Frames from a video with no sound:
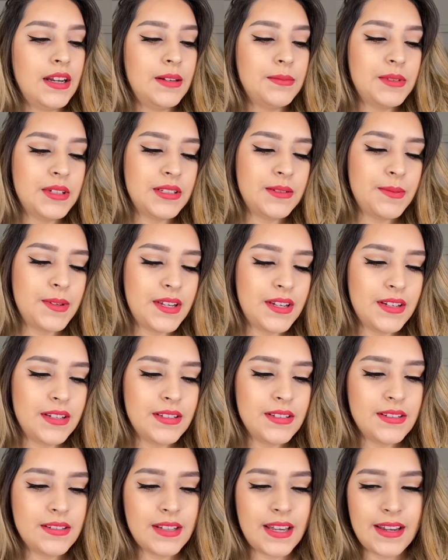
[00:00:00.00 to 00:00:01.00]
just
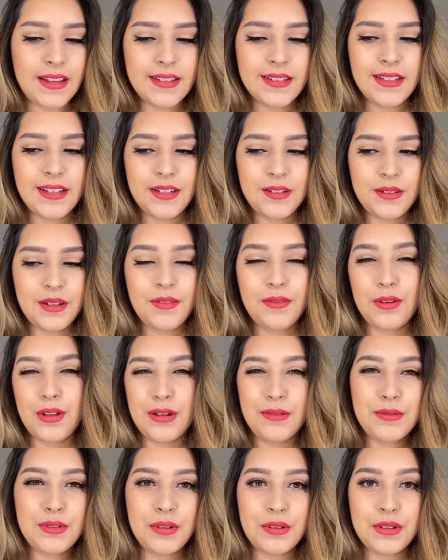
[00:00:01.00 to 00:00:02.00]
because, like I said, I do have a lot
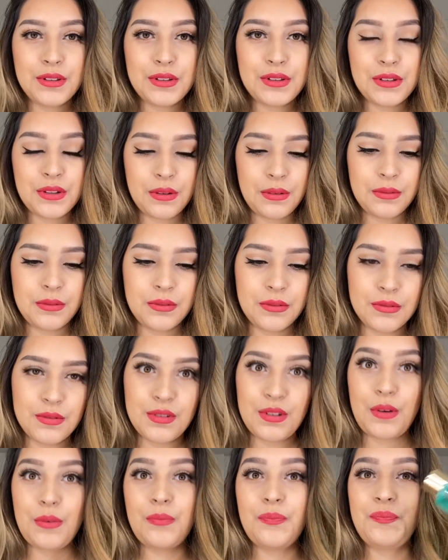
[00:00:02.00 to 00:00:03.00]
of toners to go through. So,